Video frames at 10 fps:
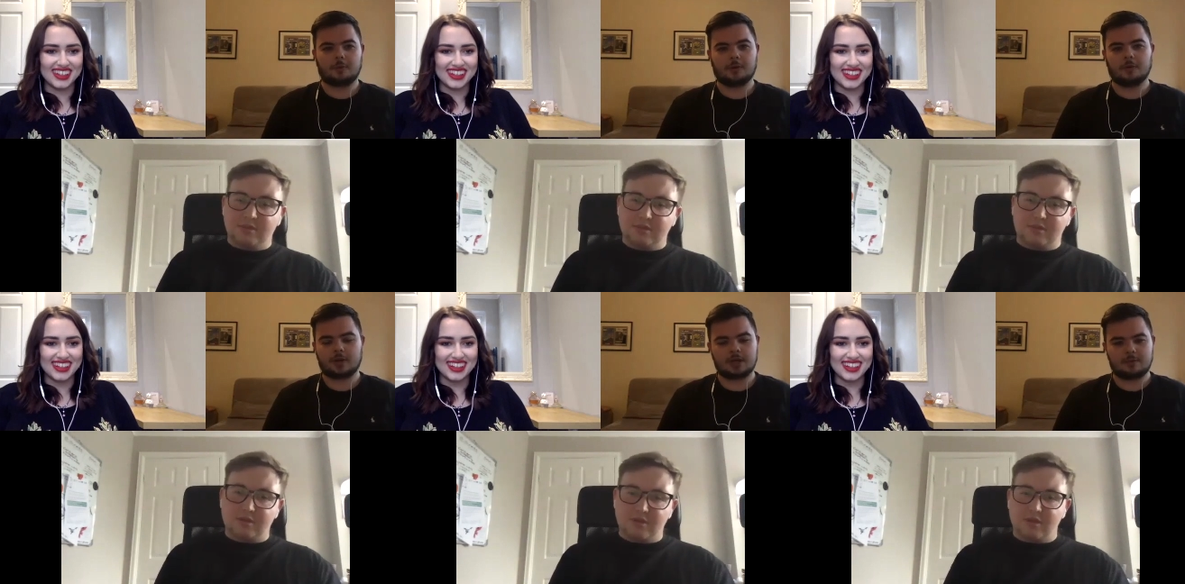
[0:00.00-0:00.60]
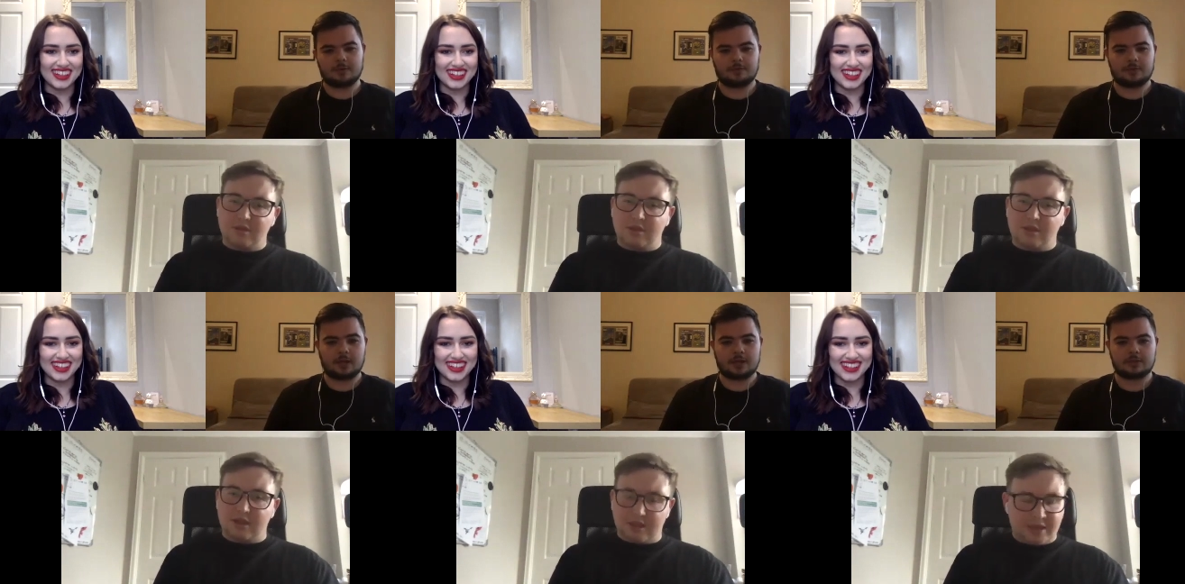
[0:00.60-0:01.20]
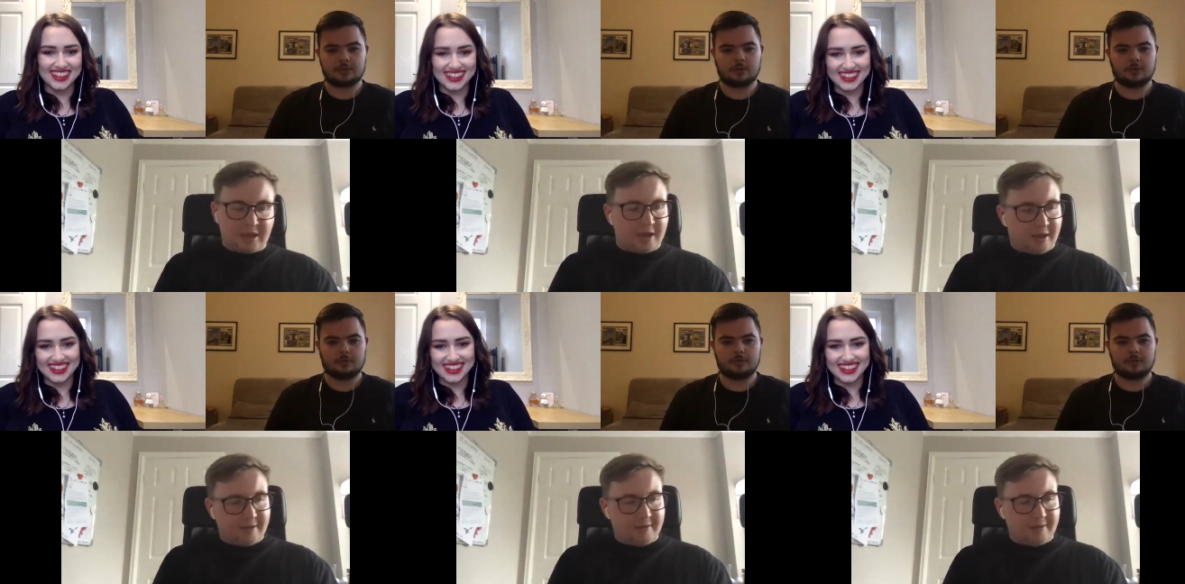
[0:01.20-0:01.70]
Speaker 1: goalkeeper for the last yeah.